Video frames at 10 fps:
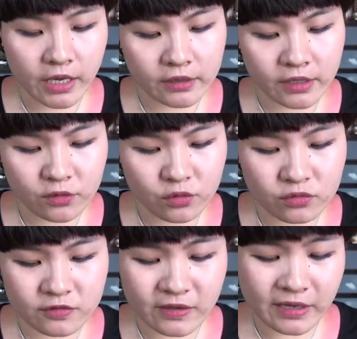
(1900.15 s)
And they
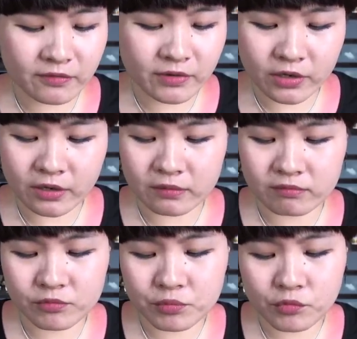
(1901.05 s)
use like very,
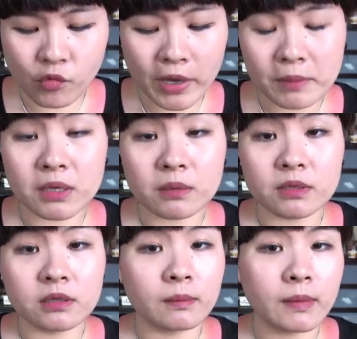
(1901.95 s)
quite
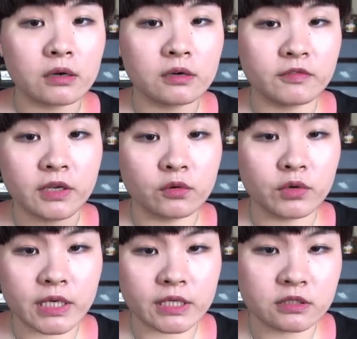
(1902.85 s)
minimum amount of
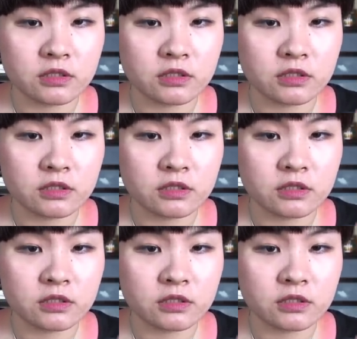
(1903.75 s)
ingredients.